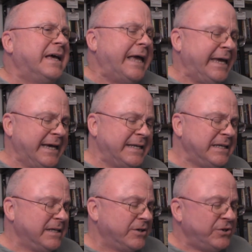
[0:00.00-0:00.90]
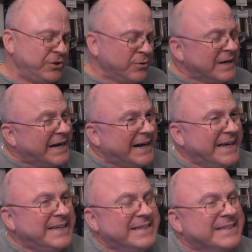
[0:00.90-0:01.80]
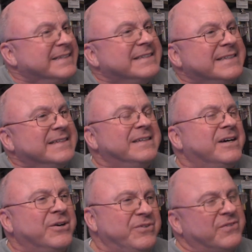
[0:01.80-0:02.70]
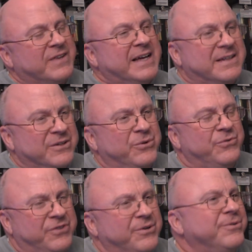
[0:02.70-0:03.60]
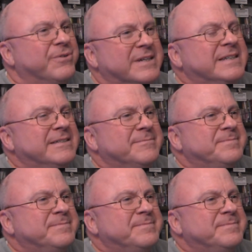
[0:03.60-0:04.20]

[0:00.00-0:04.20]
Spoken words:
And you and I are just like little children.